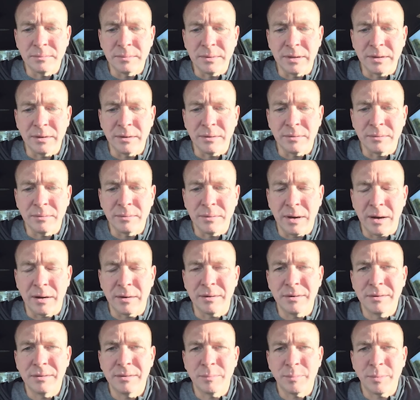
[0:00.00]
you know are
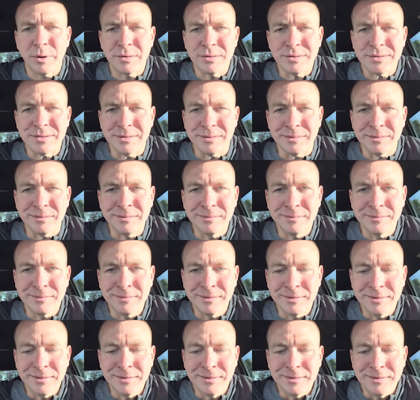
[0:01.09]
you the person
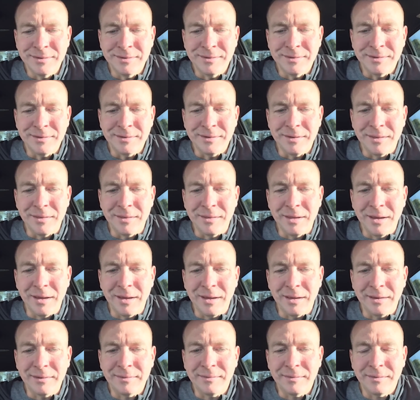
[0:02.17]

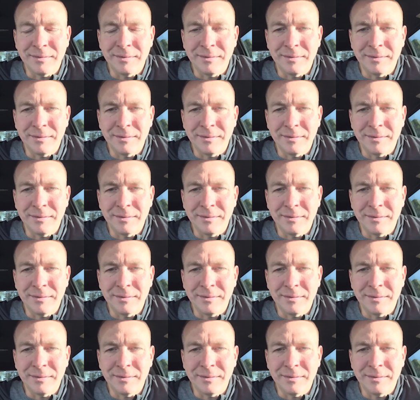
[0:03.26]
that